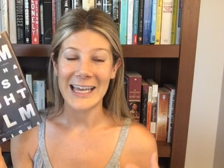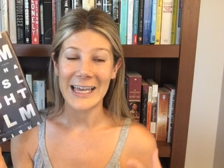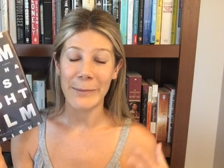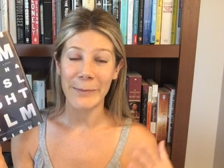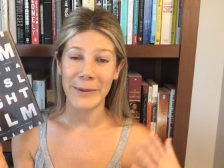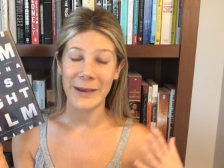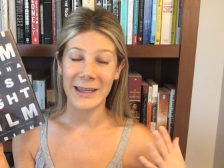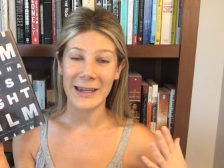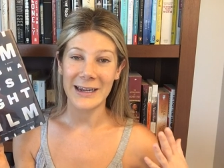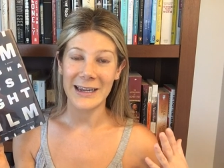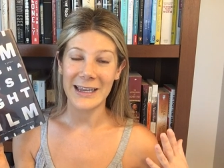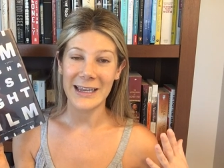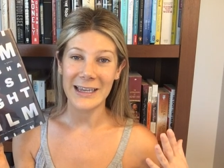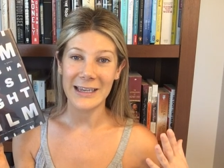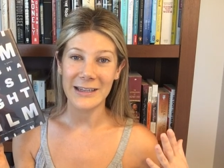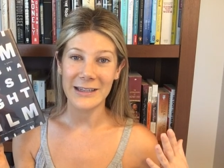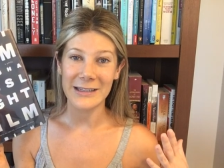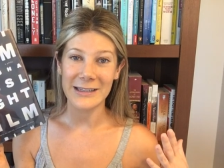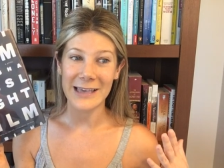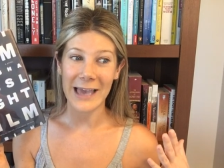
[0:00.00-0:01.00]
But
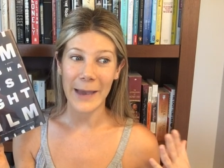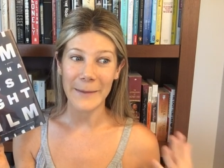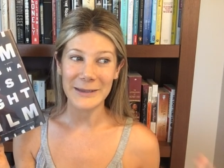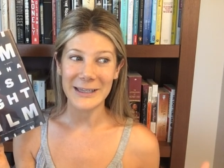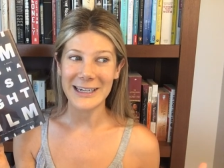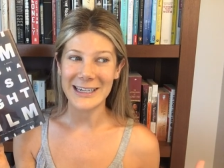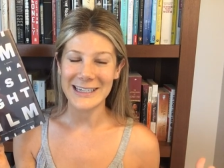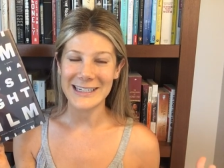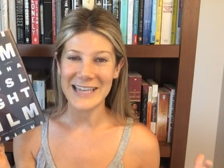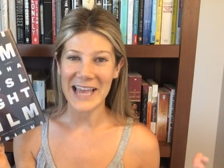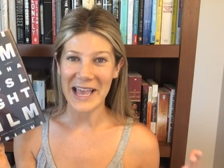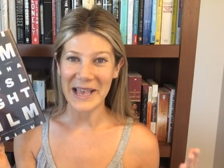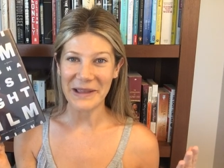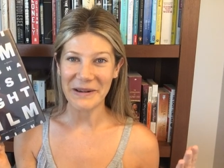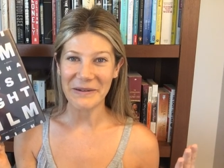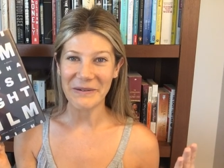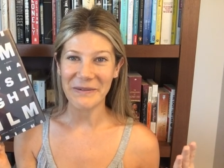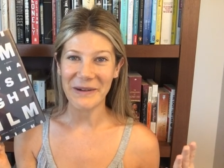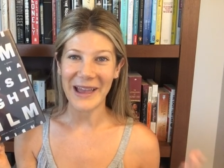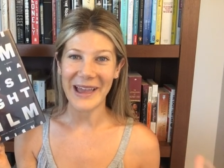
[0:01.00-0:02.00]
it kept getting
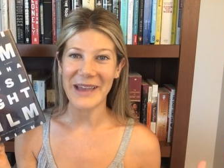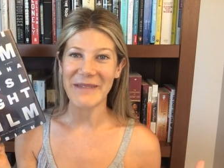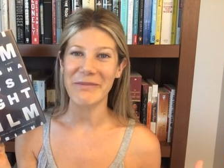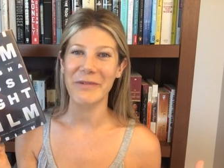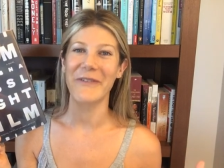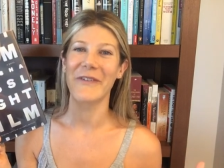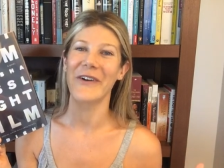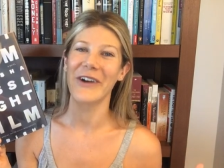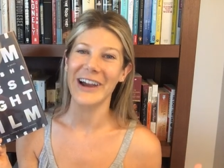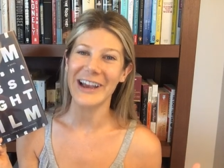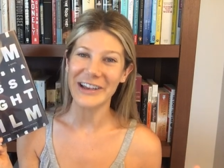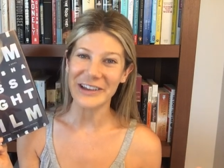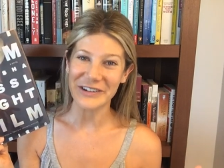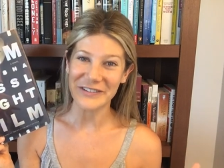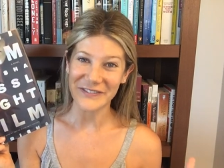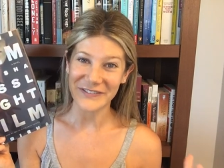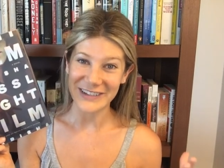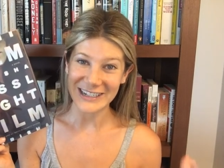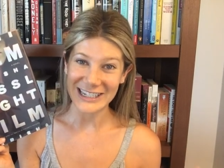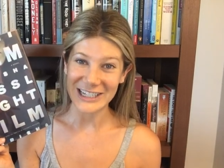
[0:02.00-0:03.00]
taken away before I
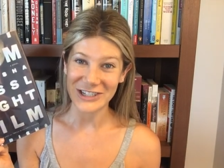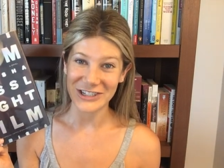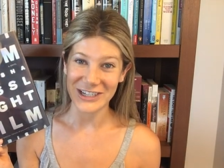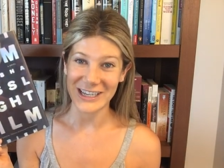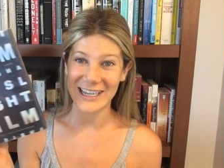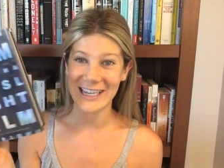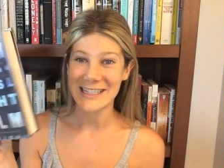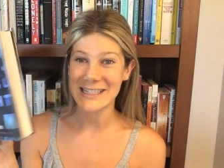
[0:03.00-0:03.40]
could finish it.